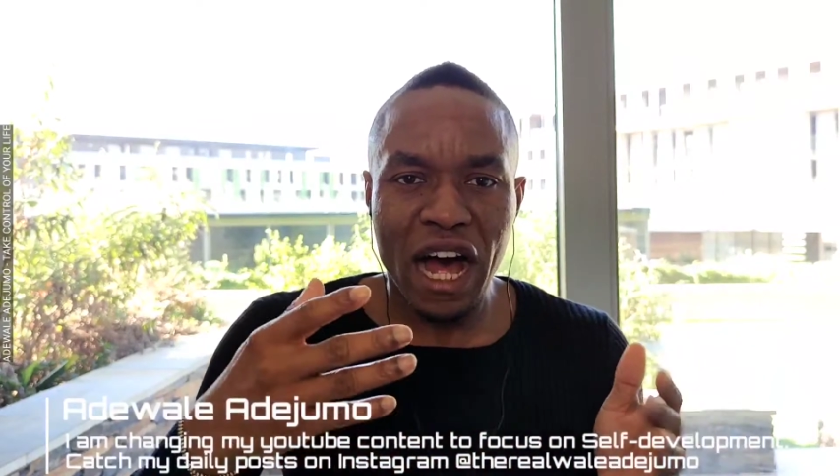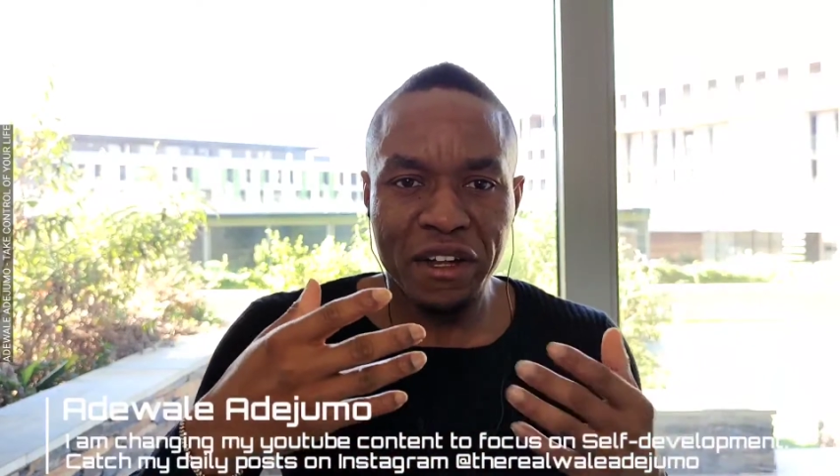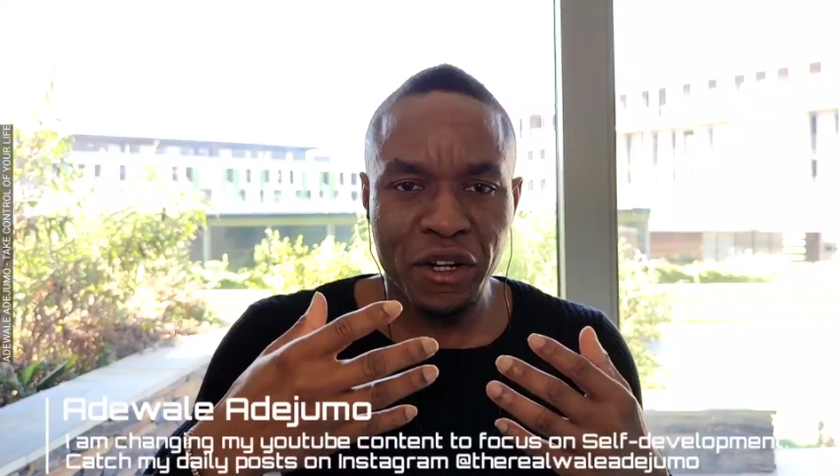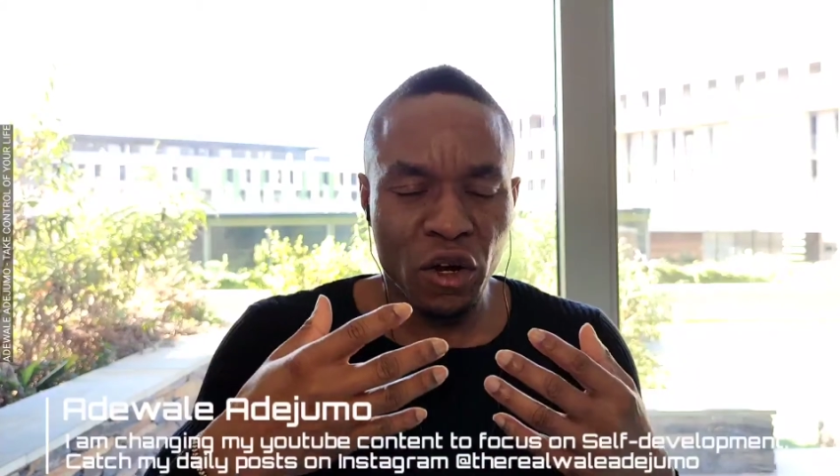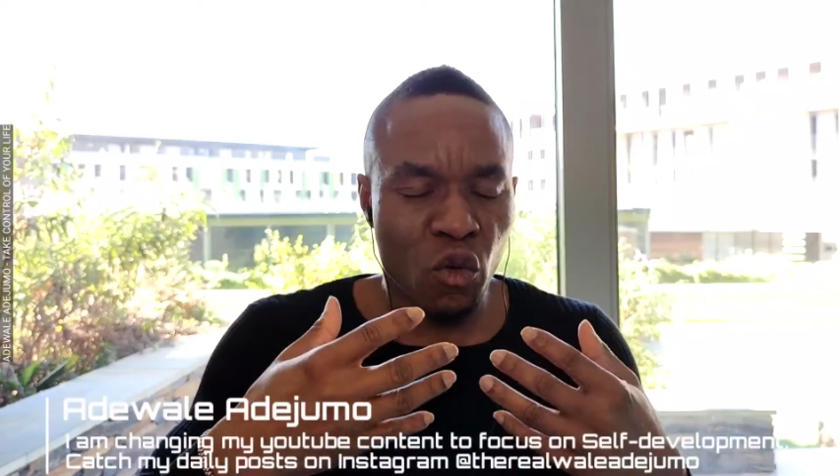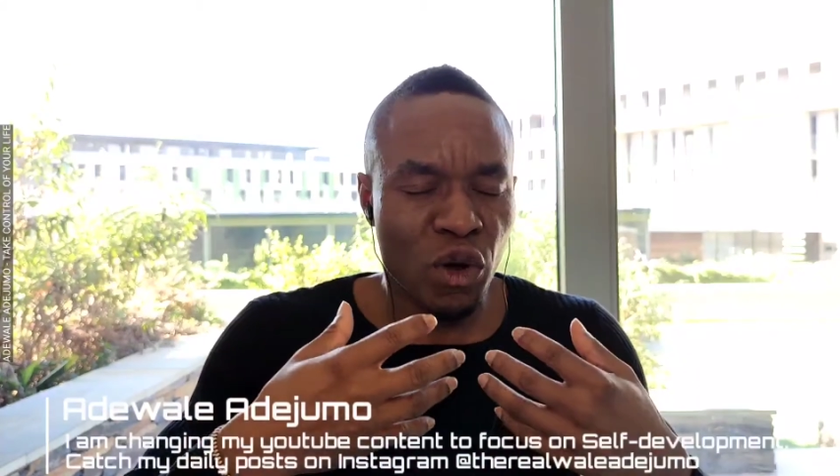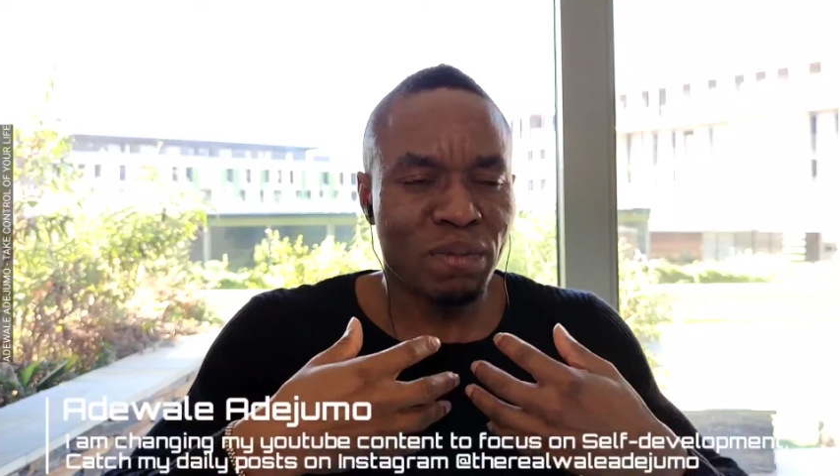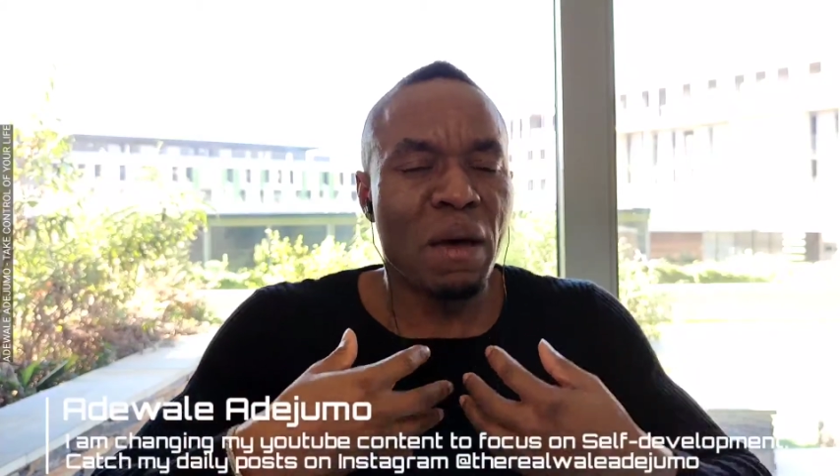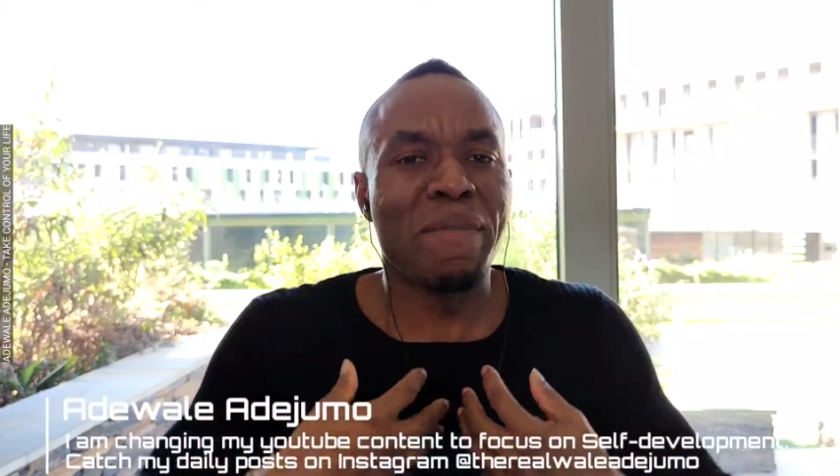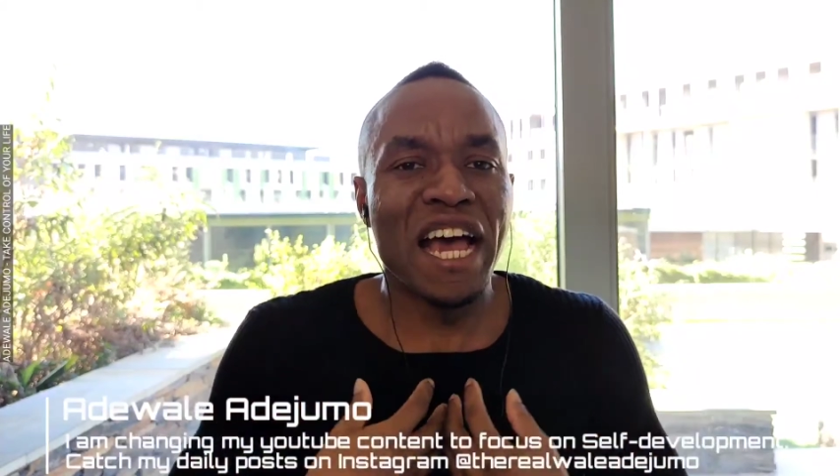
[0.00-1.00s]
you know, what
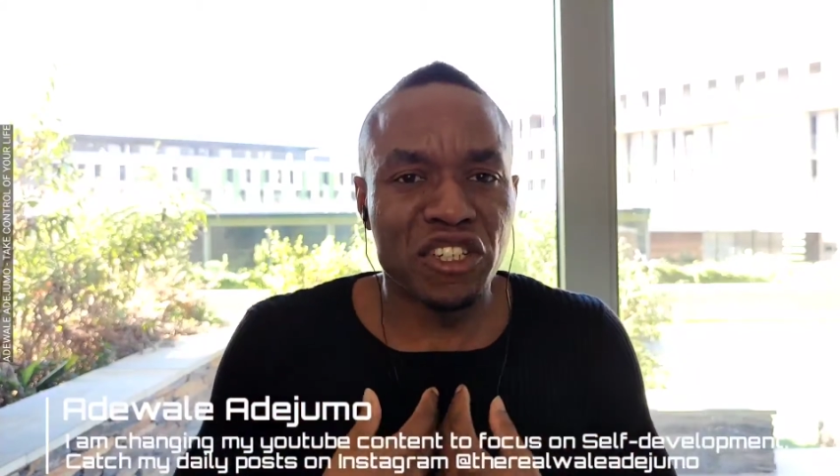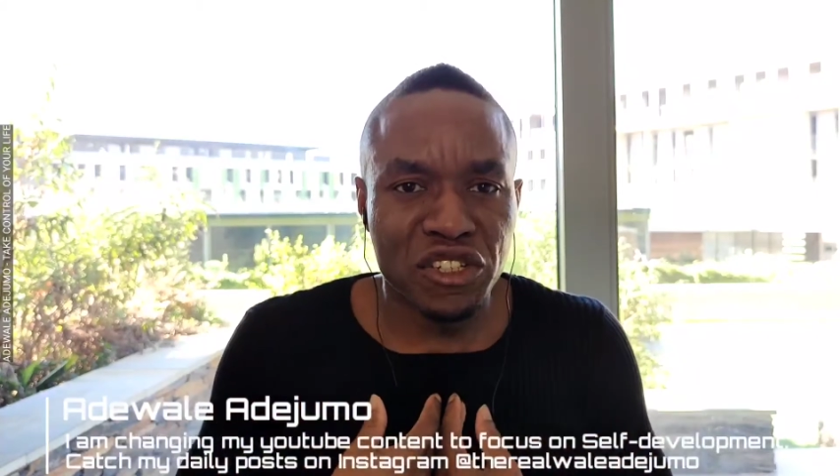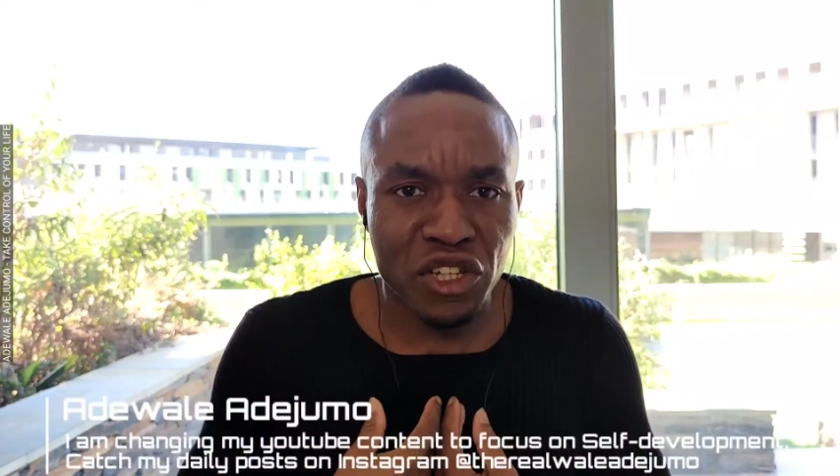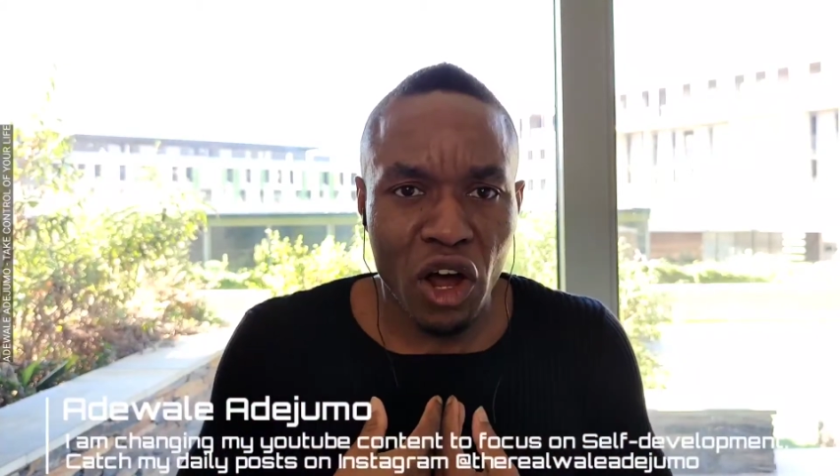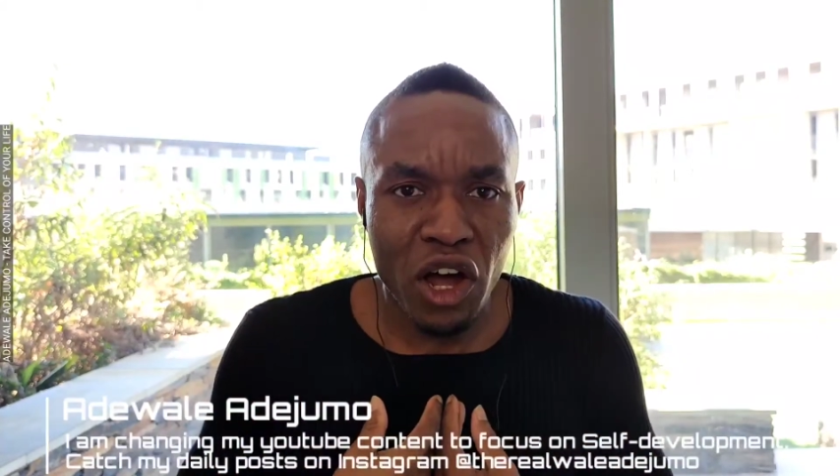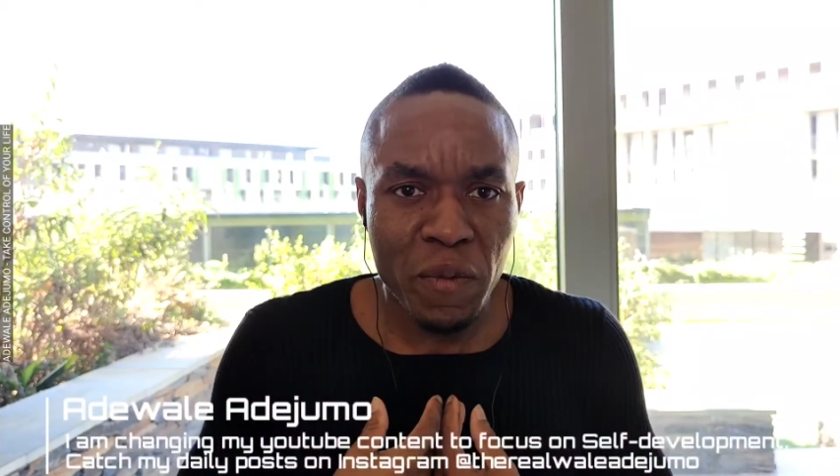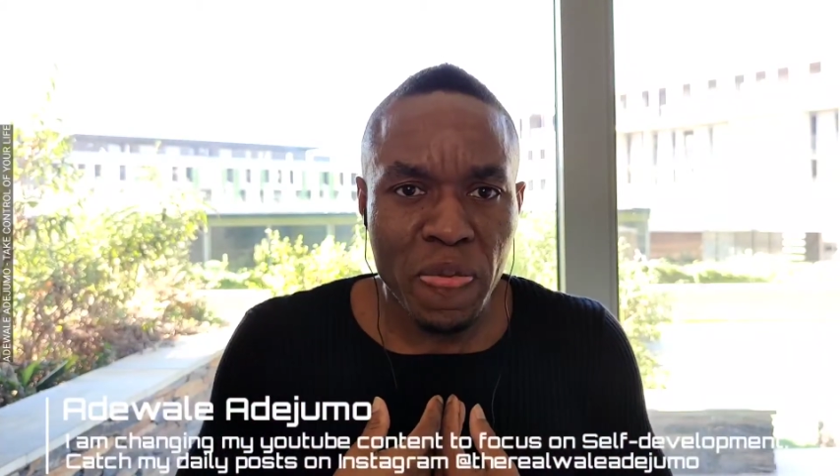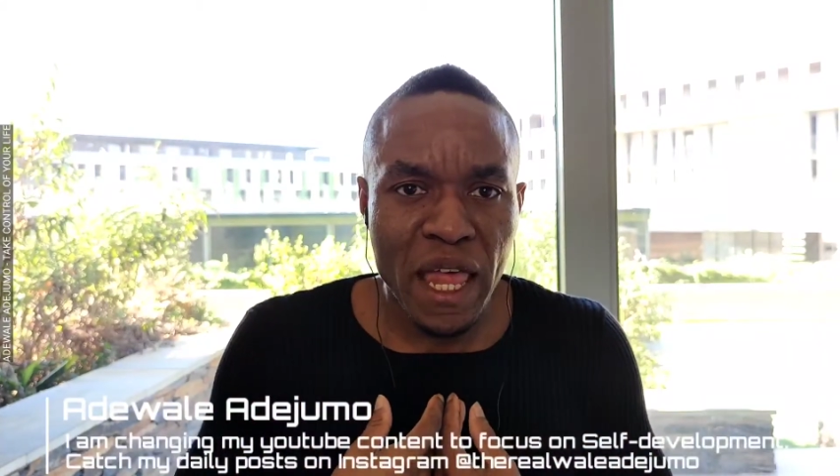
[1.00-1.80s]
my passions are,